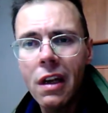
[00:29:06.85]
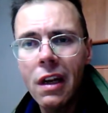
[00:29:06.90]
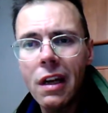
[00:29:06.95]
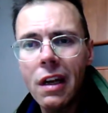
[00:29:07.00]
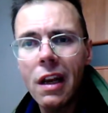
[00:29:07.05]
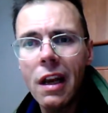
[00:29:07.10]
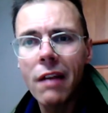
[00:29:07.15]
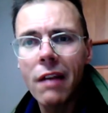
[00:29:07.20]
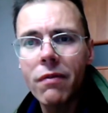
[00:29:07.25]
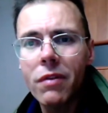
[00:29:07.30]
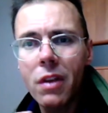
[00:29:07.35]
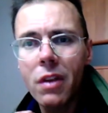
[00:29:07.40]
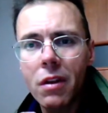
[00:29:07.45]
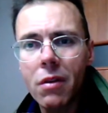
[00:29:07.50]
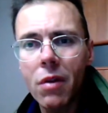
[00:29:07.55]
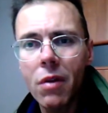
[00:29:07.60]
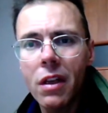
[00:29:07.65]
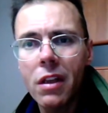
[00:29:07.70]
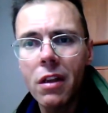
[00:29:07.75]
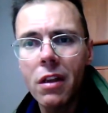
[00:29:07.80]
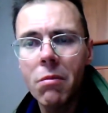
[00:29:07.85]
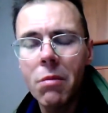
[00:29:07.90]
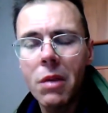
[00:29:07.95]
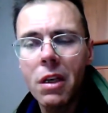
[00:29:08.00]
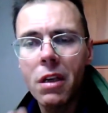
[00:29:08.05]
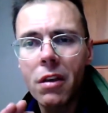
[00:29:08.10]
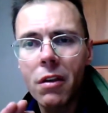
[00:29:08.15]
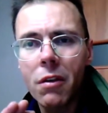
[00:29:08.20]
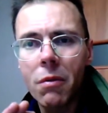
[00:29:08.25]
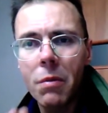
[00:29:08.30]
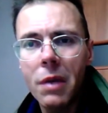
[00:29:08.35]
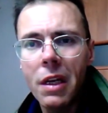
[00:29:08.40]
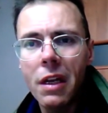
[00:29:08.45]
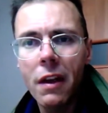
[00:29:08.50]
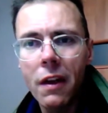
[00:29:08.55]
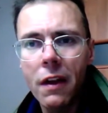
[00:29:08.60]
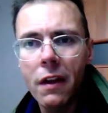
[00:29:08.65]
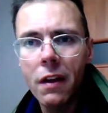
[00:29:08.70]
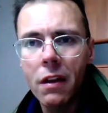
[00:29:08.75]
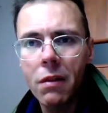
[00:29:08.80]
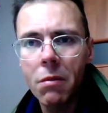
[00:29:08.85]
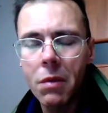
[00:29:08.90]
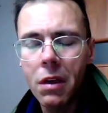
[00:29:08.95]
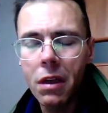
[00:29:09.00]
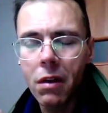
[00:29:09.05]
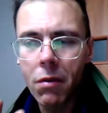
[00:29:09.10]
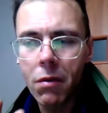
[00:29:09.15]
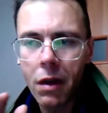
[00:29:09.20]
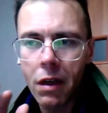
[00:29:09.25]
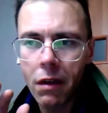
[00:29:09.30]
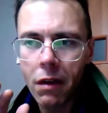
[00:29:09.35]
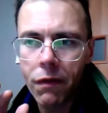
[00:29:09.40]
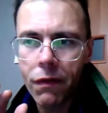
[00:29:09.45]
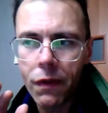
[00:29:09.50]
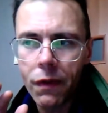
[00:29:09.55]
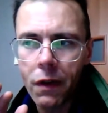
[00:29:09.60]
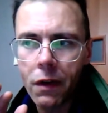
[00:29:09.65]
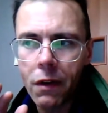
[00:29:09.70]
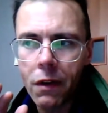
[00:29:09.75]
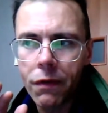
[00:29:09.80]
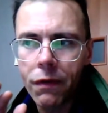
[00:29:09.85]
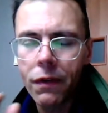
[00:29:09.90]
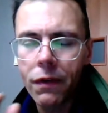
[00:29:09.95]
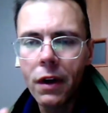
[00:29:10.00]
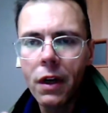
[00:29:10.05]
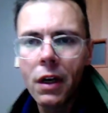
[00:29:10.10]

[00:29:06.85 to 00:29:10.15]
and have degraded me, humiliated me right in front of